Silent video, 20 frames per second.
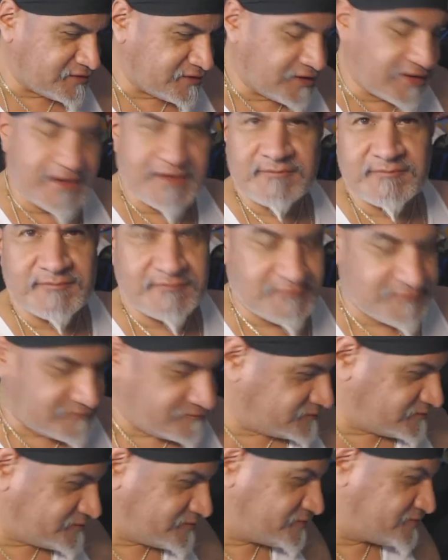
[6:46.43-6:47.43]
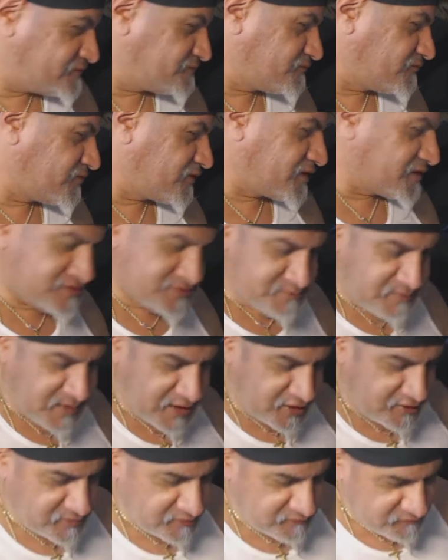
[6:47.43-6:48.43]
that's what
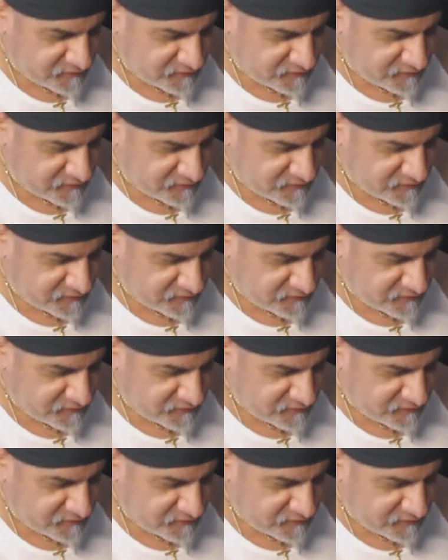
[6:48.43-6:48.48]
inspired me